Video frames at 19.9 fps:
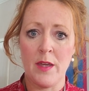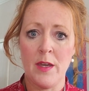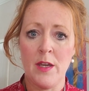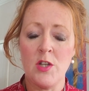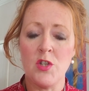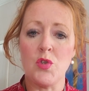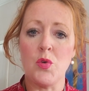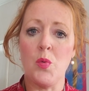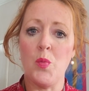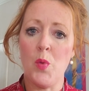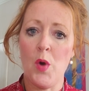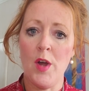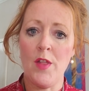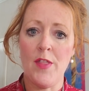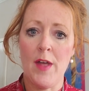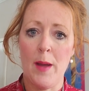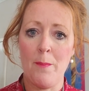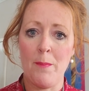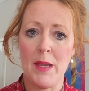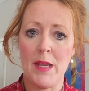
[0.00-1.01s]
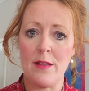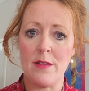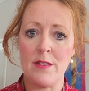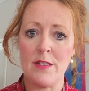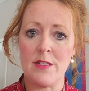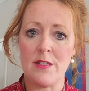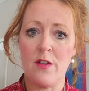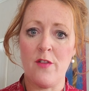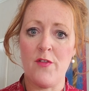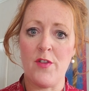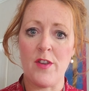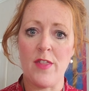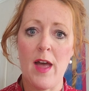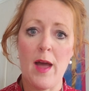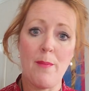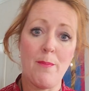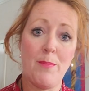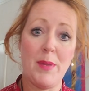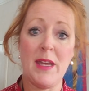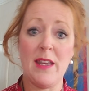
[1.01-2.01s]
So what that means for
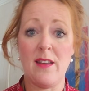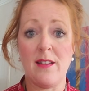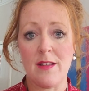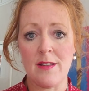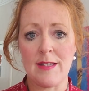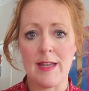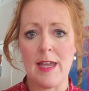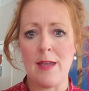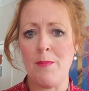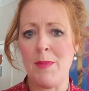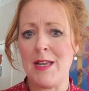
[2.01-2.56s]
that period of time,